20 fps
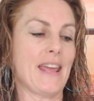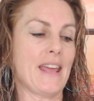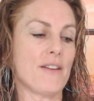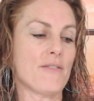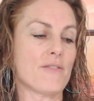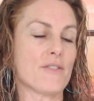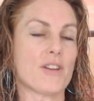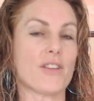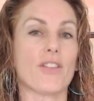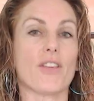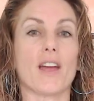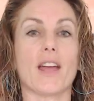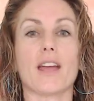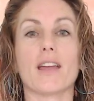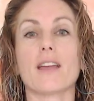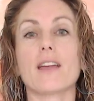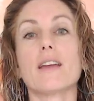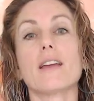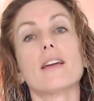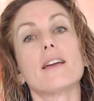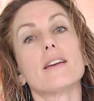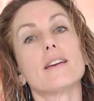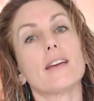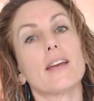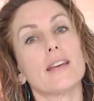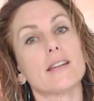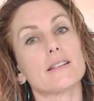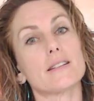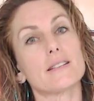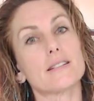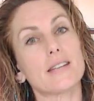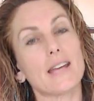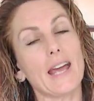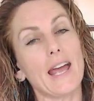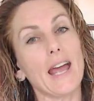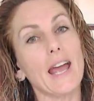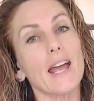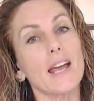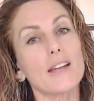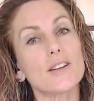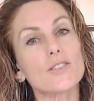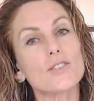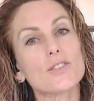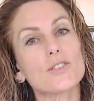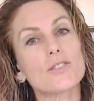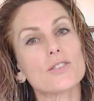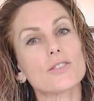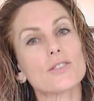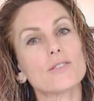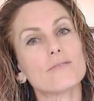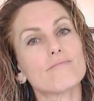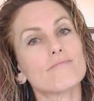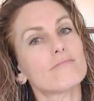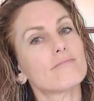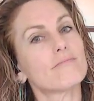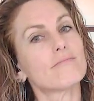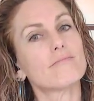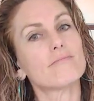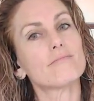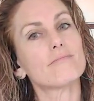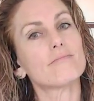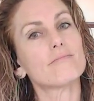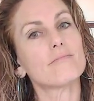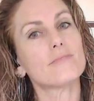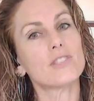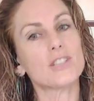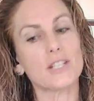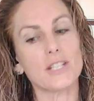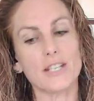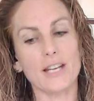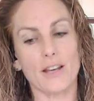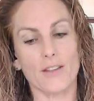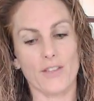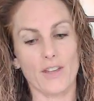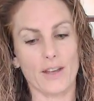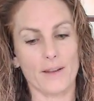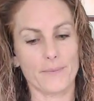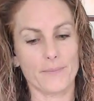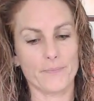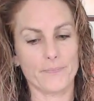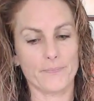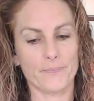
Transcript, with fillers: everything and attach to nothing.